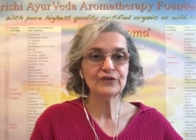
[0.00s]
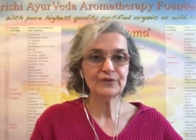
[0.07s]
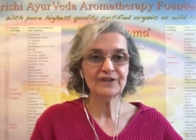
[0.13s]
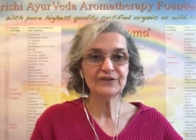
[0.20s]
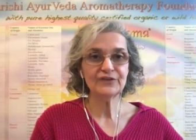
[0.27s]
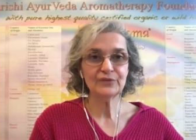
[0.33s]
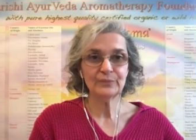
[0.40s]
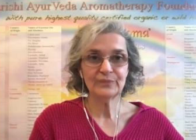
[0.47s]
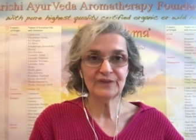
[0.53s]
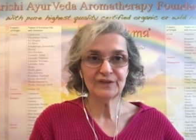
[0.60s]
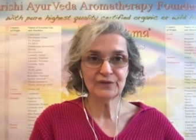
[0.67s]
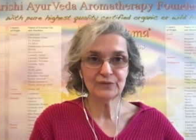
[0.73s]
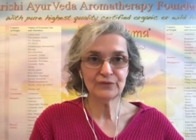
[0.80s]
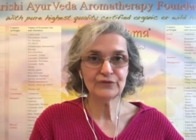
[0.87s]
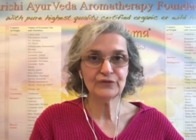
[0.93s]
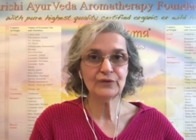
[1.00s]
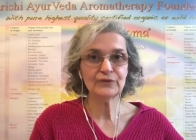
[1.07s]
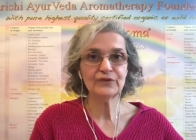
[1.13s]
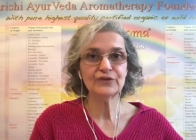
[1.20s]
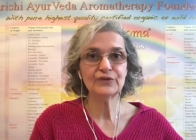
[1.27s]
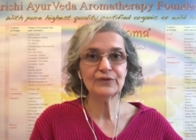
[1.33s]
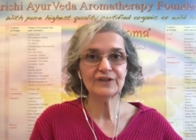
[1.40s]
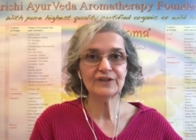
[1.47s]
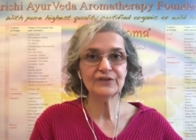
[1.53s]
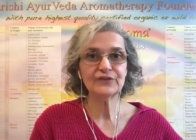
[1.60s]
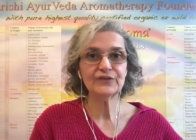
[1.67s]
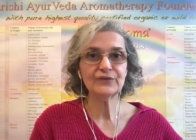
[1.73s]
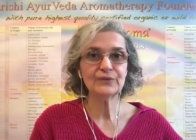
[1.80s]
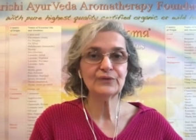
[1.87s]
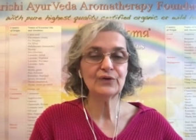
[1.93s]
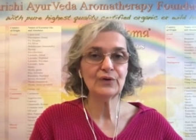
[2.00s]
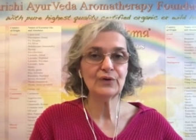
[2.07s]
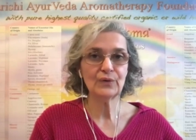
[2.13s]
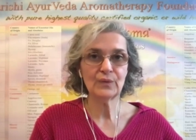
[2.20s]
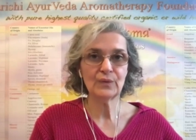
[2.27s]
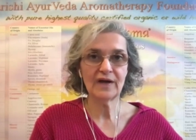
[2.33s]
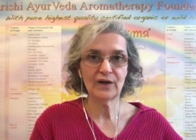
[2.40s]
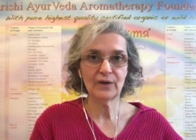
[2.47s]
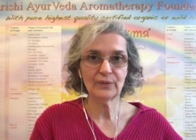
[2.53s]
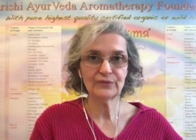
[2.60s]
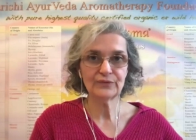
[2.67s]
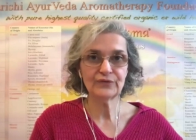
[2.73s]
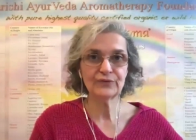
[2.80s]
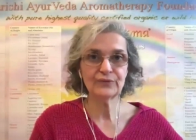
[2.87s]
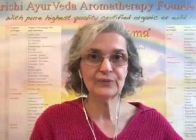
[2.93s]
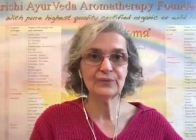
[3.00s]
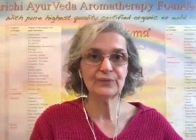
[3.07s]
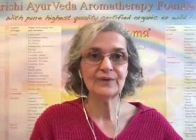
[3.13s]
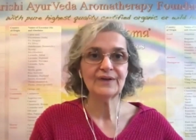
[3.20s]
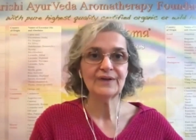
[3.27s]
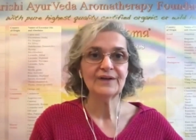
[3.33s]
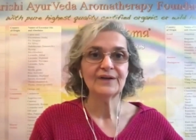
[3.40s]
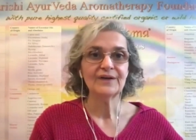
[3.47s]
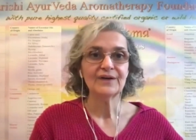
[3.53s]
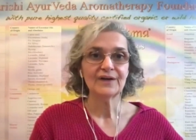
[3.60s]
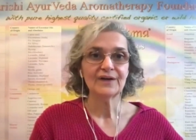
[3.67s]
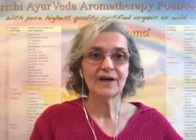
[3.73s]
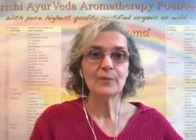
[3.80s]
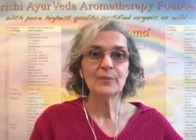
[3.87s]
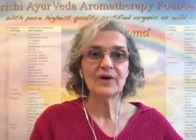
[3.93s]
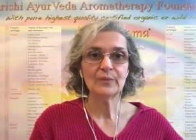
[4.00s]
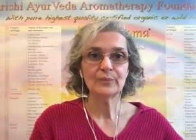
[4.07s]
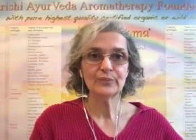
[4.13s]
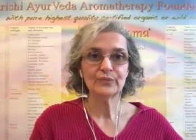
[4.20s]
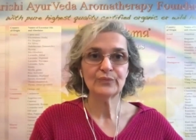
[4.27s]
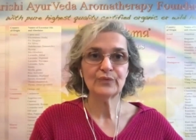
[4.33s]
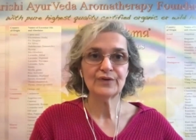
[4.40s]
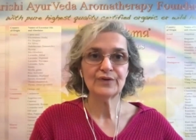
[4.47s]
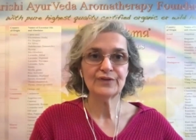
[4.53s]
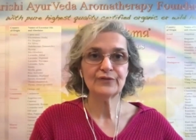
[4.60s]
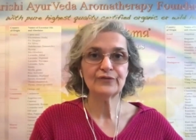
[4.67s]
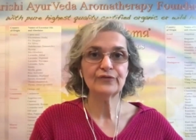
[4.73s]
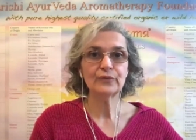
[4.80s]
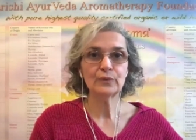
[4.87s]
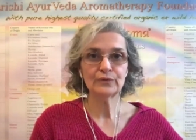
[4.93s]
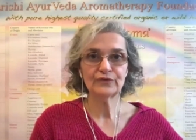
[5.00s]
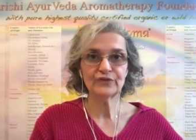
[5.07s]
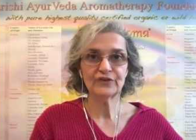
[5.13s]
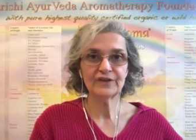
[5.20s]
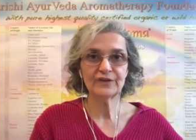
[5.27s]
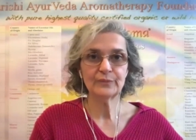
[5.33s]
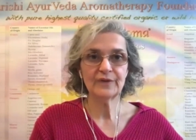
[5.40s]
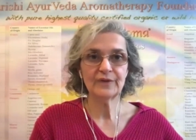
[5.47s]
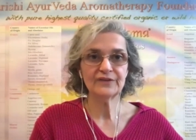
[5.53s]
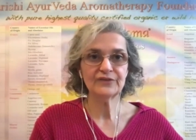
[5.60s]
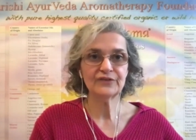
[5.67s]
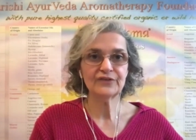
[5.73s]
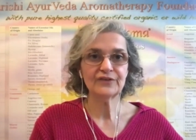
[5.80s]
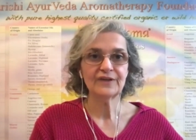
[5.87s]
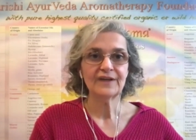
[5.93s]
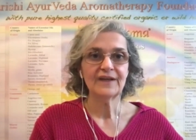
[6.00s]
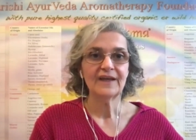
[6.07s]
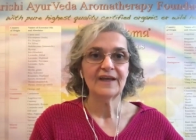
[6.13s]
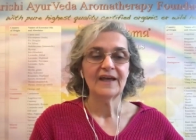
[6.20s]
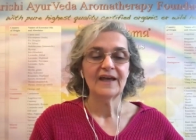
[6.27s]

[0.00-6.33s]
You need to be a consultant. You need to know how to come up with the full treatment.